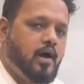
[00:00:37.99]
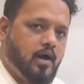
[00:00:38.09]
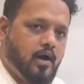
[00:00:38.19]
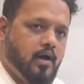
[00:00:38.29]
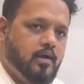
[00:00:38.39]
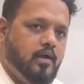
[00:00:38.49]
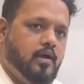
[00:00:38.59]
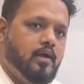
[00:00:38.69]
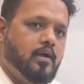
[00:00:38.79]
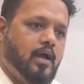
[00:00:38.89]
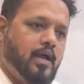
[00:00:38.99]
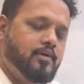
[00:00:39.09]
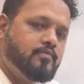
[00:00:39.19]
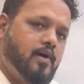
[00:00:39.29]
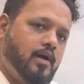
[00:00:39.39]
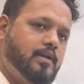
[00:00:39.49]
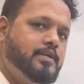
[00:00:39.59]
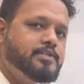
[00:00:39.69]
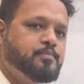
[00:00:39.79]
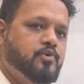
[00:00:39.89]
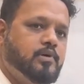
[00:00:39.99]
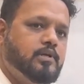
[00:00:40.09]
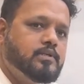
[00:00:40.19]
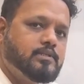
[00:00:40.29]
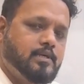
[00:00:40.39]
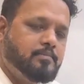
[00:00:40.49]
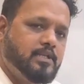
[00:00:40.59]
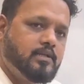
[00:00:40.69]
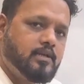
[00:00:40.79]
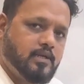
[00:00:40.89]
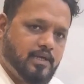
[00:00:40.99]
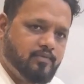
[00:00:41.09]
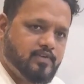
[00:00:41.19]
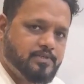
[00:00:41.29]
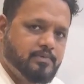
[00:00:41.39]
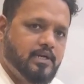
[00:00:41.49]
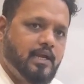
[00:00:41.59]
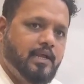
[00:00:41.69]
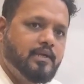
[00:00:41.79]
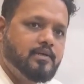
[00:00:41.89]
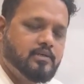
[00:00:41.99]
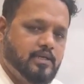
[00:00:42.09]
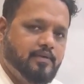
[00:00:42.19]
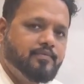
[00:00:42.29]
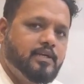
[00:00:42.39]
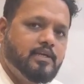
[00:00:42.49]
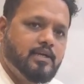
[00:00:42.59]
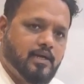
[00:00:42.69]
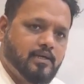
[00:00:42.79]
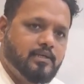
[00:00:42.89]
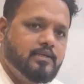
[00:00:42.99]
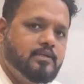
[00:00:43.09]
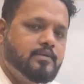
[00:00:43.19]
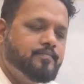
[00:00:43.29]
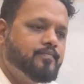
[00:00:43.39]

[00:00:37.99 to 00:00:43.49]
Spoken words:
I have already spoken some other investment like FD, RD,